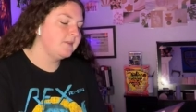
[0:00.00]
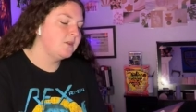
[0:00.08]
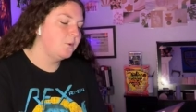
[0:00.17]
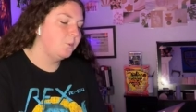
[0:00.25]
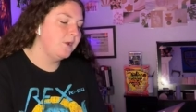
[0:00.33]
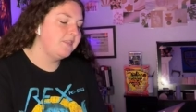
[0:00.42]

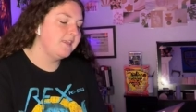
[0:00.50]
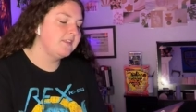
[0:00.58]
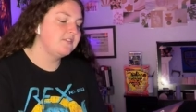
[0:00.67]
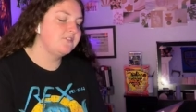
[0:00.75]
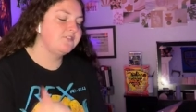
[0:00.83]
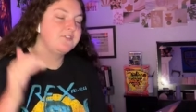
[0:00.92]
with its
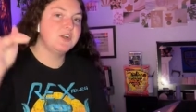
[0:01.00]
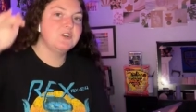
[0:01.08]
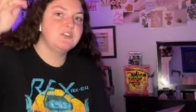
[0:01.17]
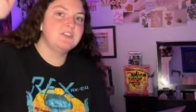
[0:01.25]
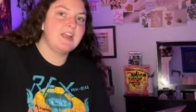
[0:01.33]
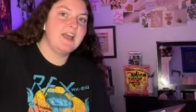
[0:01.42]

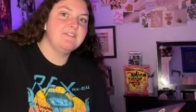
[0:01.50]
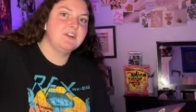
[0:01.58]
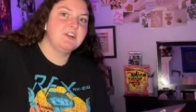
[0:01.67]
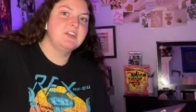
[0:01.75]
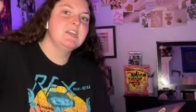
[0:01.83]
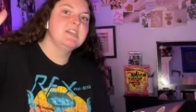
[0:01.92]
first
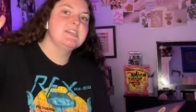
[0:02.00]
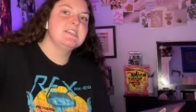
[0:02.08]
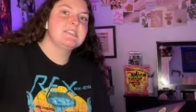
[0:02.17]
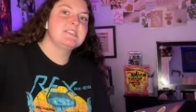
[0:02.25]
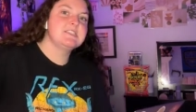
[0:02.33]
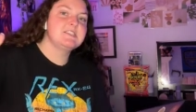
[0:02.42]
ever
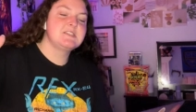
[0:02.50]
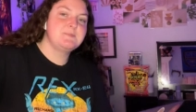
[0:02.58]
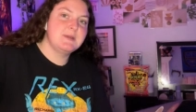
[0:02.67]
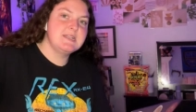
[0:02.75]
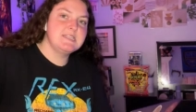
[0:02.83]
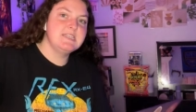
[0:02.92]

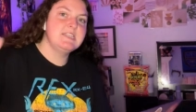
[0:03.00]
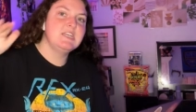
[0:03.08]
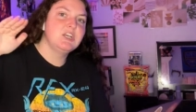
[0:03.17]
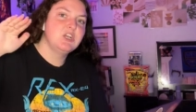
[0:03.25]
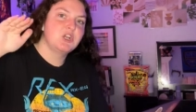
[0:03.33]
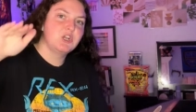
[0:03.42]
suspended
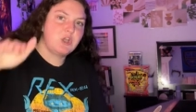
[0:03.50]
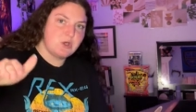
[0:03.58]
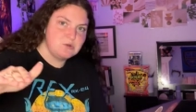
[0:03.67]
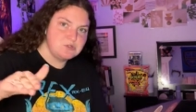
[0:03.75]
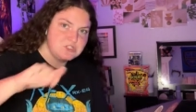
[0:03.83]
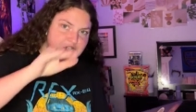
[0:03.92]

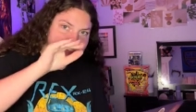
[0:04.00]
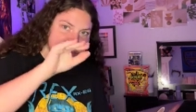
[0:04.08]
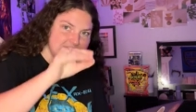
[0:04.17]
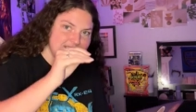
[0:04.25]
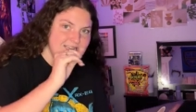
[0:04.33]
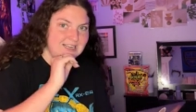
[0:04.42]
coaster
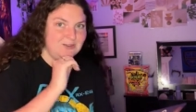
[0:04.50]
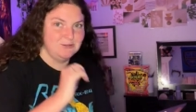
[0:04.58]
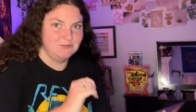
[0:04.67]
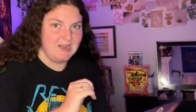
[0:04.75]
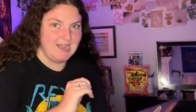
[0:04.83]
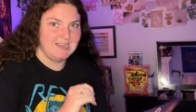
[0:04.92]
style
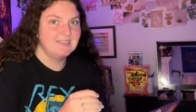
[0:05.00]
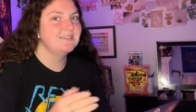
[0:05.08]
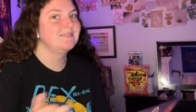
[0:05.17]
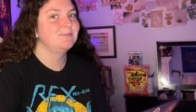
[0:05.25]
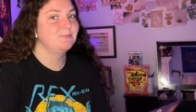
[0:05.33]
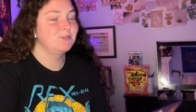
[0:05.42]
ride.
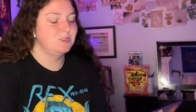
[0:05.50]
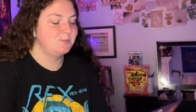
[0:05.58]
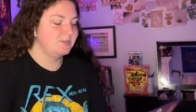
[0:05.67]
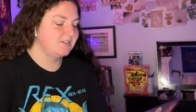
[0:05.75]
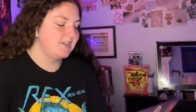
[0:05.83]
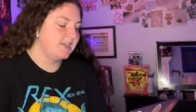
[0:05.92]
Super
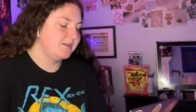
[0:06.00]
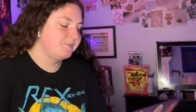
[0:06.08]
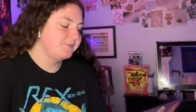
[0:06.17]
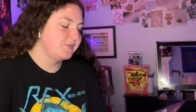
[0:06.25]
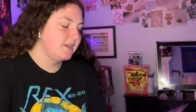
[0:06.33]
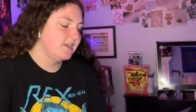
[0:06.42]
excited.
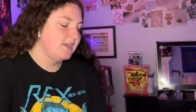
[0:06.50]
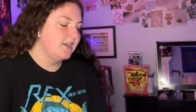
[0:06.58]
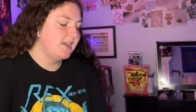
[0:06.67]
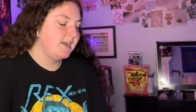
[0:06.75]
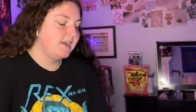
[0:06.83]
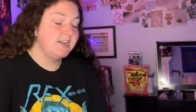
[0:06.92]

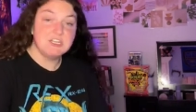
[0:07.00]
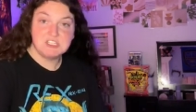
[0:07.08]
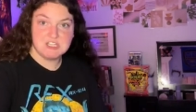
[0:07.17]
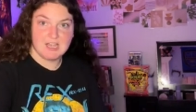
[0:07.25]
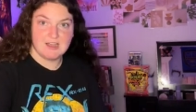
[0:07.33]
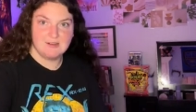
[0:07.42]

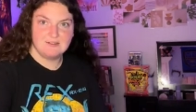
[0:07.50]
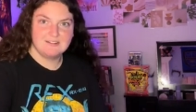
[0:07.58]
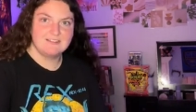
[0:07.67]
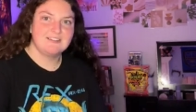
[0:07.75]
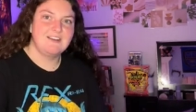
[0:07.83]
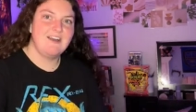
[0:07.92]
Kachow!
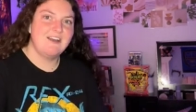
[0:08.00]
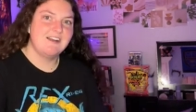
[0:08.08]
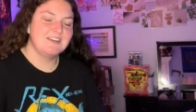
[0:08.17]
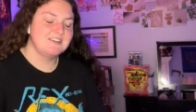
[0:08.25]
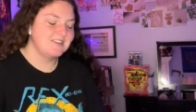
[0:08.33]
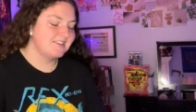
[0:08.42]

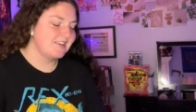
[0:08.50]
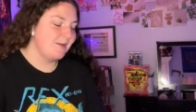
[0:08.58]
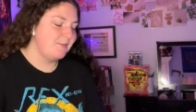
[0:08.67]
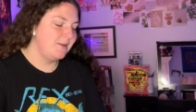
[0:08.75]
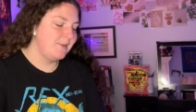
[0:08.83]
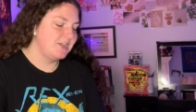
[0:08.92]
Cars is coming
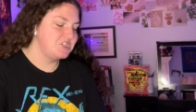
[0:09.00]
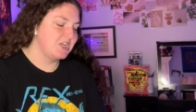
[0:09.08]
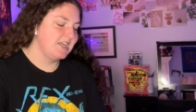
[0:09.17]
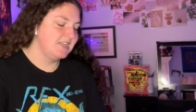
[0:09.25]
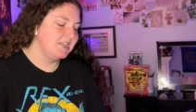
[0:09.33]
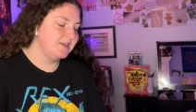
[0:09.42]
to Magic
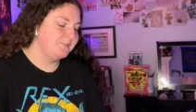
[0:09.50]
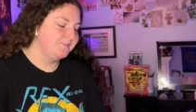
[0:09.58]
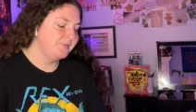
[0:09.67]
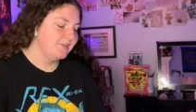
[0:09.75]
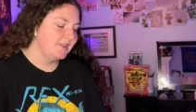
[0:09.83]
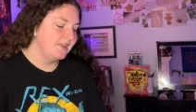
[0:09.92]
Kingdom
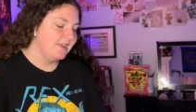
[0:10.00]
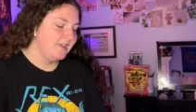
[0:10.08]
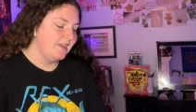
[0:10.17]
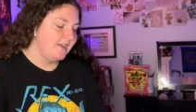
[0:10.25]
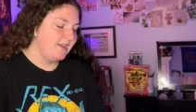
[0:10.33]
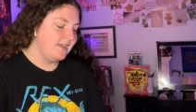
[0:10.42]

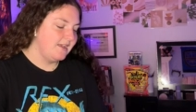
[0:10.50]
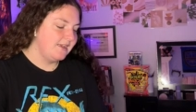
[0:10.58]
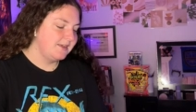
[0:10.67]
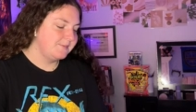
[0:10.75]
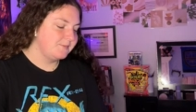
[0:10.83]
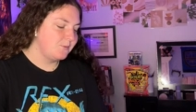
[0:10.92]

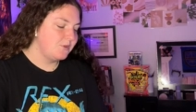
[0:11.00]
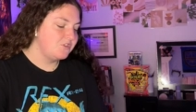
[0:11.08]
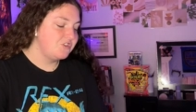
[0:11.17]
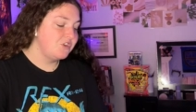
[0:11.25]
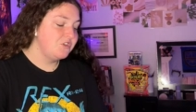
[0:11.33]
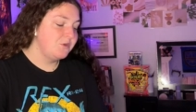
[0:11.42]
um, with
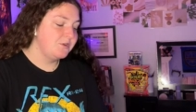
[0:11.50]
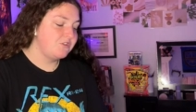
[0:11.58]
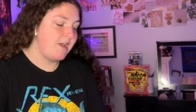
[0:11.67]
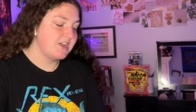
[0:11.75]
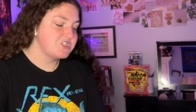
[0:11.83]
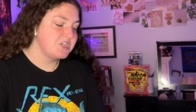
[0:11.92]
two new
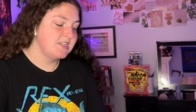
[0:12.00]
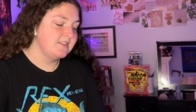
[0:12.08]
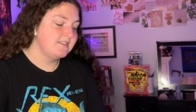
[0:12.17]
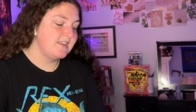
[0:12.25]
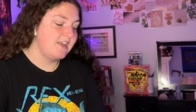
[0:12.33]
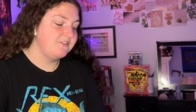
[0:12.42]

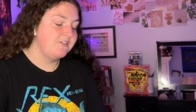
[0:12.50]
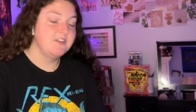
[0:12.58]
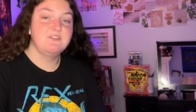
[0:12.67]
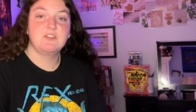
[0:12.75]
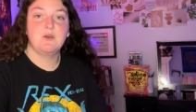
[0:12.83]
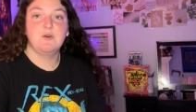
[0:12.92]
attractions and fun
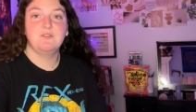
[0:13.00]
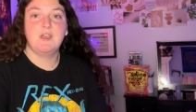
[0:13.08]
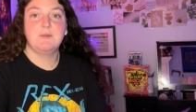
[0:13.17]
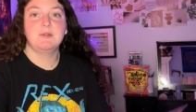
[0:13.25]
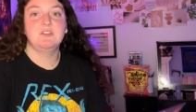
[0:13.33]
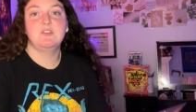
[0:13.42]
for the whole
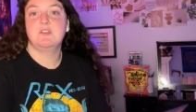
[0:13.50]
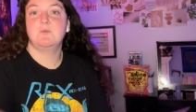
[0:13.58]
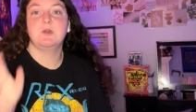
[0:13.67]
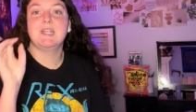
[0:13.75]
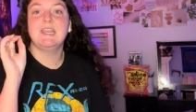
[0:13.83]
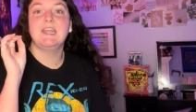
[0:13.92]
family. So that we're
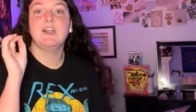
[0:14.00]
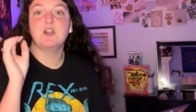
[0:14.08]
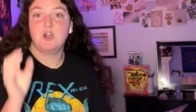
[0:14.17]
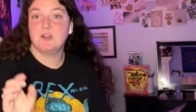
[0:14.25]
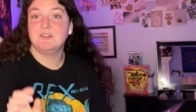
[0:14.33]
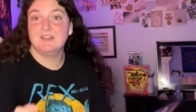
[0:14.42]
getting a
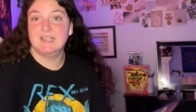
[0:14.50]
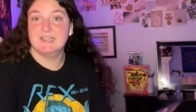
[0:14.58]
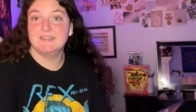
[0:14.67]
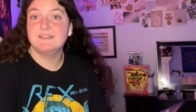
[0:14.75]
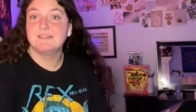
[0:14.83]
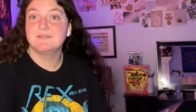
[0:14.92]
Cars Land